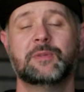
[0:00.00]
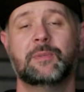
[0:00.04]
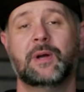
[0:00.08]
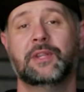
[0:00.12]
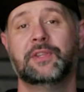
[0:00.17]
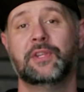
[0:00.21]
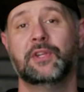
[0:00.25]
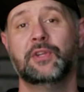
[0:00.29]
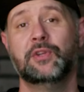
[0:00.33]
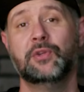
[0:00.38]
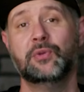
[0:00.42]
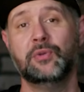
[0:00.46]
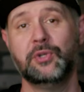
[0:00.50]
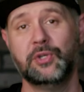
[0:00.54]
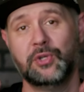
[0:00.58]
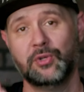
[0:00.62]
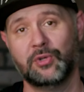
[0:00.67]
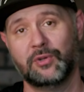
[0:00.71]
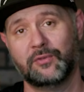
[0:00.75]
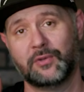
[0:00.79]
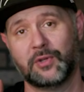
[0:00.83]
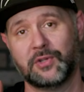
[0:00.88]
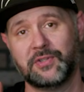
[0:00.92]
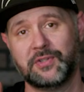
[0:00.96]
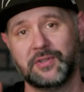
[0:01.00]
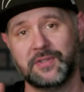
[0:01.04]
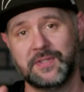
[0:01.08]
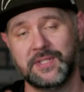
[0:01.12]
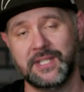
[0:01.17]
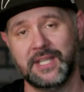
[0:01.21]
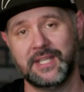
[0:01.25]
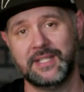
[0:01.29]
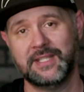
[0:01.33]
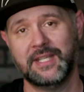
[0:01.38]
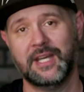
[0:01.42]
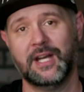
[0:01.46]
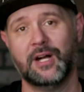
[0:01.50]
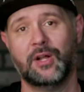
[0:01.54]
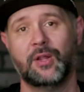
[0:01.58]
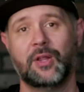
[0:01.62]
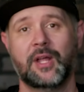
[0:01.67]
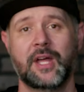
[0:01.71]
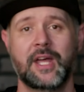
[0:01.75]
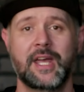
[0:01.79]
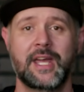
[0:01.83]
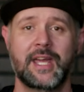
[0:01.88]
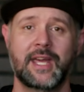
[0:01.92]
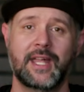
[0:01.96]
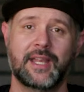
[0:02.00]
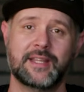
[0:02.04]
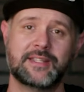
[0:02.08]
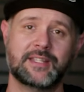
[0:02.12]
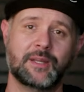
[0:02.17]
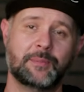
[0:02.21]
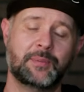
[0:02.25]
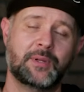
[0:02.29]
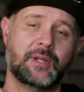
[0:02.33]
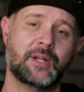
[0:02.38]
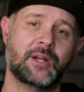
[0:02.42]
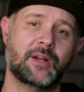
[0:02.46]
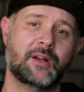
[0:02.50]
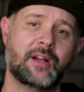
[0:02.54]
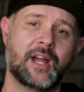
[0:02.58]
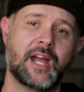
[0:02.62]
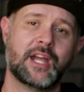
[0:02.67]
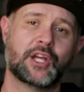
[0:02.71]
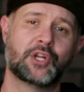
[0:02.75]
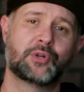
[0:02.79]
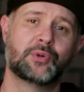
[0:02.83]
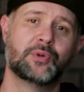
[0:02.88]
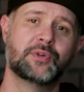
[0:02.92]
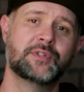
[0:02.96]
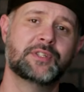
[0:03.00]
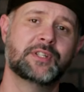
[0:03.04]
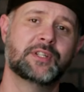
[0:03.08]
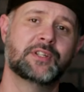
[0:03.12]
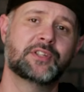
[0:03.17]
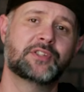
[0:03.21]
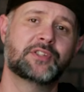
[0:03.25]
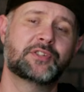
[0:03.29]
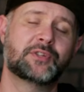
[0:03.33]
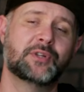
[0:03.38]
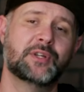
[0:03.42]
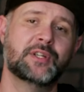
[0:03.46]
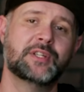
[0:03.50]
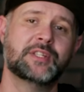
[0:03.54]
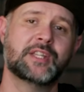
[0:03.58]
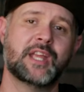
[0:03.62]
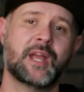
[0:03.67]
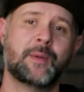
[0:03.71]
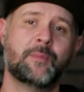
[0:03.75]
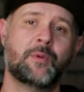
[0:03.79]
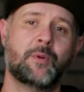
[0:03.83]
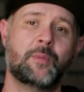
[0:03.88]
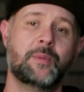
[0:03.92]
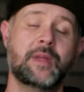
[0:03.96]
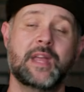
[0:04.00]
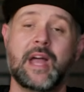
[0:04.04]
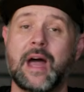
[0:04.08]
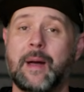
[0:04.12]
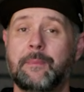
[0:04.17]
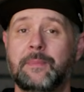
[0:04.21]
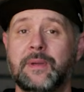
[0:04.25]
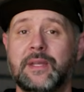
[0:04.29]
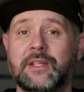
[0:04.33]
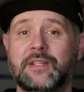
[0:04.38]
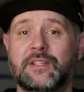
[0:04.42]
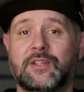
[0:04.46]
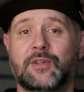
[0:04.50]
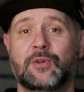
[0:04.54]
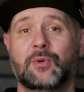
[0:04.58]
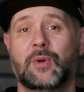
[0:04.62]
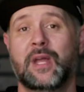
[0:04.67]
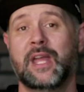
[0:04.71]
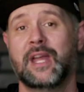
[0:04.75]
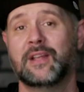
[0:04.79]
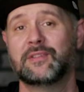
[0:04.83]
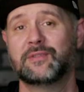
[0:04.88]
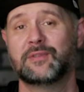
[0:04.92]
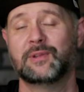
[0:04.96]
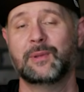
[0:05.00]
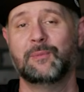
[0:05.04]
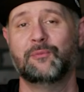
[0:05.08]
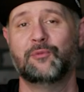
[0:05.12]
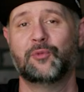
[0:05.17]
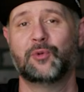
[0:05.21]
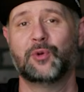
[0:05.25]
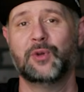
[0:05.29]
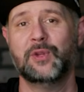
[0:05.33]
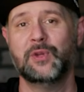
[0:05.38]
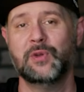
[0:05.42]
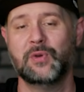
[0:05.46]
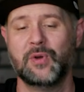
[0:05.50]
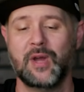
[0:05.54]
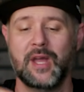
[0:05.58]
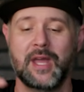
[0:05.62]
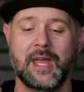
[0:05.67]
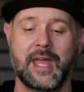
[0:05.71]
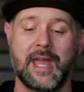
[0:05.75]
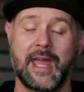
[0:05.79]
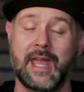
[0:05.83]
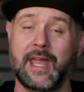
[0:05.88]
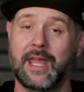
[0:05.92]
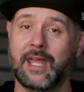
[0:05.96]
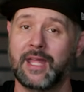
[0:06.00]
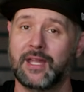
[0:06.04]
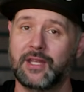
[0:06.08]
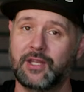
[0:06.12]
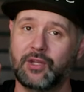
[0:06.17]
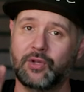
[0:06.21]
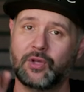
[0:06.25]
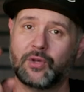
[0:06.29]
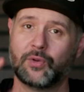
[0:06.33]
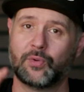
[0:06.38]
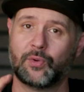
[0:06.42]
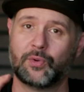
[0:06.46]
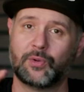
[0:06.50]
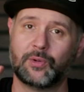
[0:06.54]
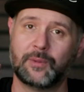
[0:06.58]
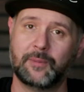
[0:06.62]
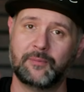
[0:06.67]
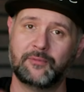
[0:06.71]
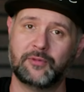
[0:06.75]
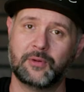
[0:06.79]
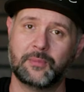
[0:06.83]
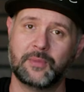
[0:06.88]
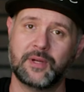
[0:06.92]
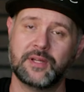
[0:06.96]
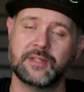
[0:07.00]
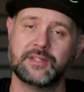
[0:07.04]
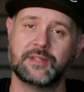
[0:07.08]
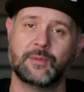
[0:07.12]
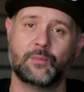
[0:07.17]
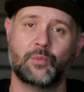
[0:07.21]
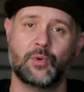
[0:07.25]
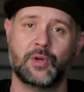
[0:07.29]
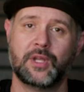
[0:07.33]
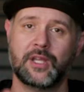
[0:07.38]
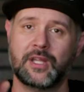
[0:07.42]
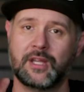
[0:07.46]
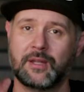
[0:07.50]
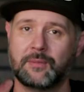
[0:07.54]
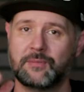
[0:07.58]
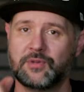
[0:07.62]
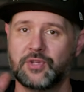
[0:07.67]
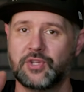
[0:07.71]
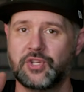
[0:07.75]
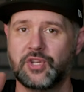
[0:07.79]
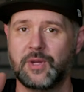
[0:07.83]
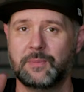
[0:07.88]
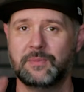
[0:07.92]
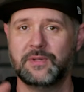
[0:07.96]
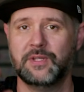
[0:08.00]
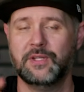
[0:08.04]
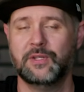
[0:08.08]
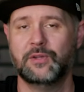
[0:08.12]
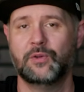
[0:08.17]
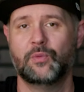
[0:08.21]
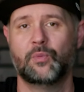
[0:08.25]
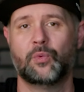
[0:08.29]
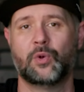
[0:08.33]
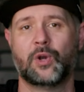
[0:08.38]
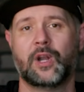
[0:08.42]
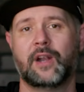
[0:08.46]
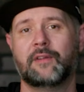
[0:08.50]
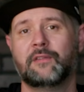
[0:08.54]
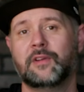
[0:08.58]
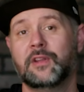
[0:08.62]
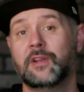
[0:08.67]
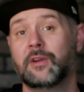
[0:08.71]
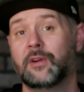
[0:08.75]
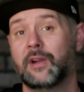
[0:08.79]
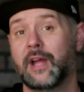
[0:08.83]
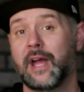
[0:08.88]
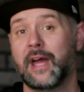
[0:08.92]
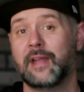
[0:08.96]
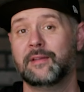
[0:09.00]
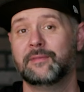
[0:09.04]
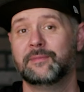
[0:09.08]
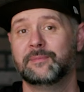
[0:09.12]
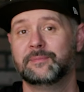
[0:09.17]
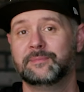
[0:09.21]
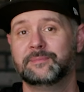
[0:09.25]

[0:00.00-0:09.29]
about the new Universal 6L, hit us up here at Cruise Industries and we'll be happy to answer them for you, and you can order them from us and we'll get them shipped to you wherever you're at.